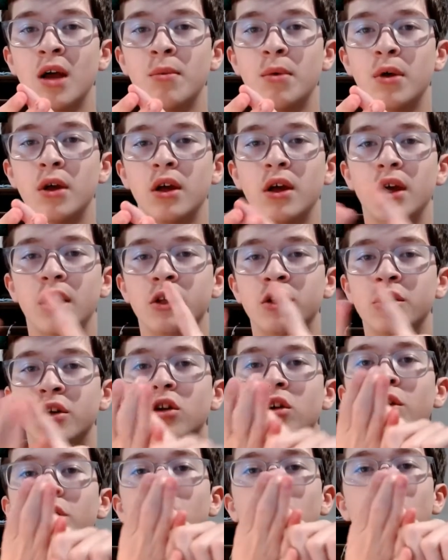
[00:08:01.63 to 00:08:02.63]
and turn on
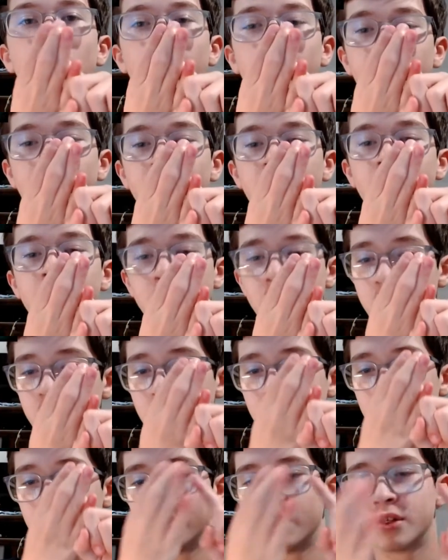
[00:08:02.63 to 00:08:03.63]
notifications.
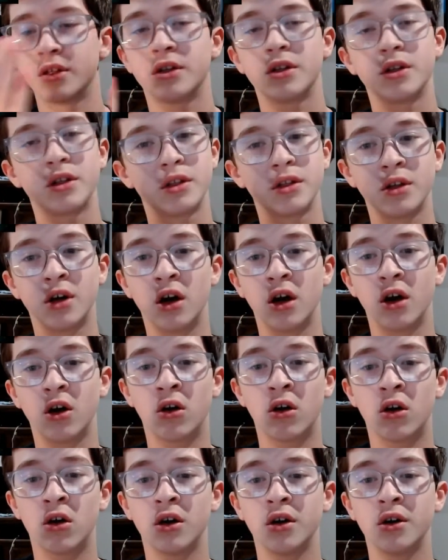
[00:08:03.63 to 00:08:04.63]
It's not
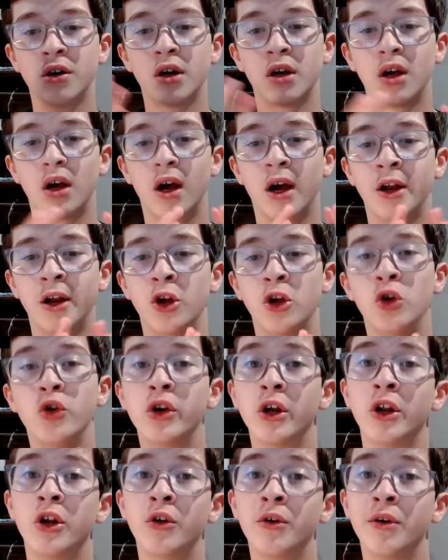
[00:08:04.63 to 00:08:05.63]
hard. I know you can
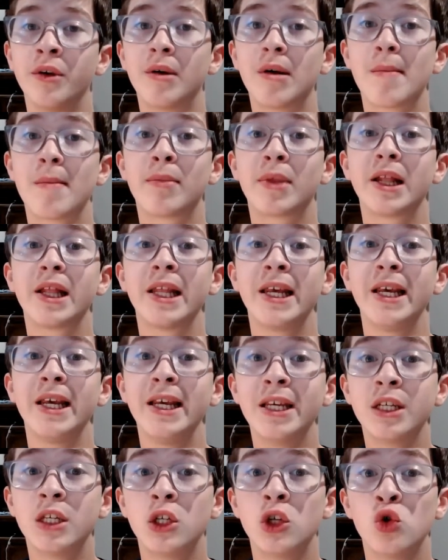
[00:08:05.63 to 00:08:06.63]
do it. Please
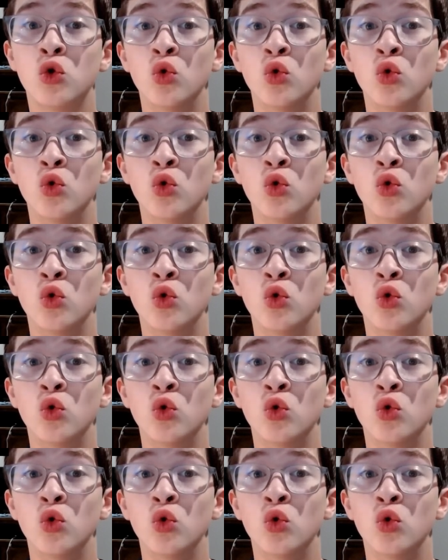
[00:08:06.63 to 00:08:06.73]
do.